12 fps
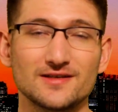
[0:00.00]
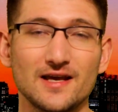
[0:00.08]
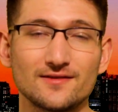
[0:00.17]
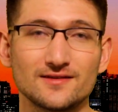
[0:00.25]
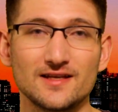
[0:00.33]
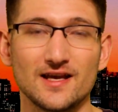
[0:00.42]

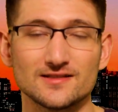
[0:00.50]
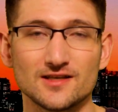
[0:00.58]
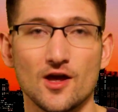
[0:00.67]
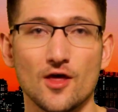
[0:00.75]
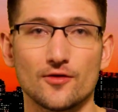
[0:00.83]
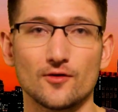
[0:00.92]
Nathan Diaz
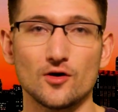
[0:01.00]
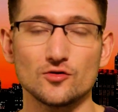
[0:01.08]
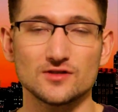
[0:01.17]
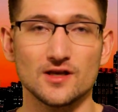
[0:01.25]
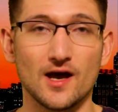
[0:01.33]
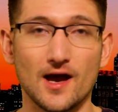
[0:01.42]

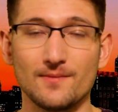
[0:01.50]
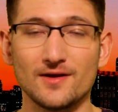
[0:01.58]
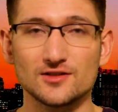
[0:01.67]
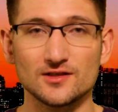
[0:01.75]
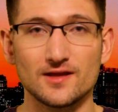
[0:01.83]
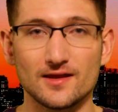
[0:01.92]
throws, I
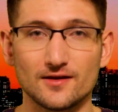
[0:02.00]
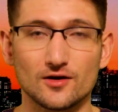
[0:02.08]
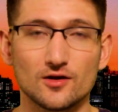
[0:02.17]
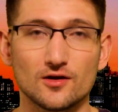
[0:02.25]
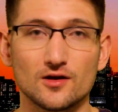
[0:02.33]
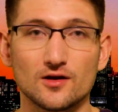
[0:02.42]
mentioned that
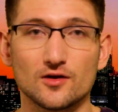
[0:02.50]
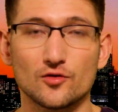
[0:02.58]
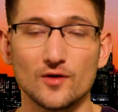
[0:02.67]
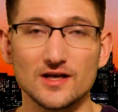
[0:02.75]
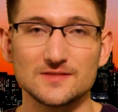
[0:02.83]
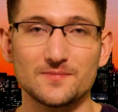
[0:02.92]
they're
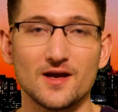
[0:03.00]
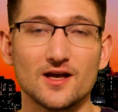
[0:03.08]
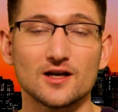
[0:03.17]
crisp,